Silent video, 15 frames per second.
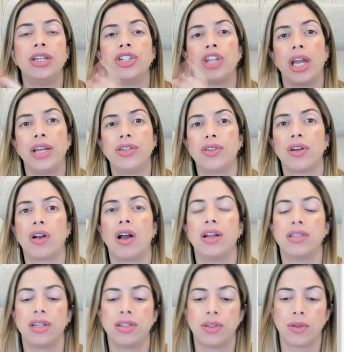change the
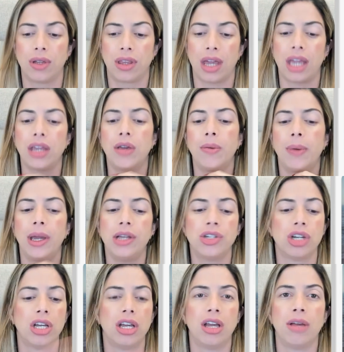content to the thank you page.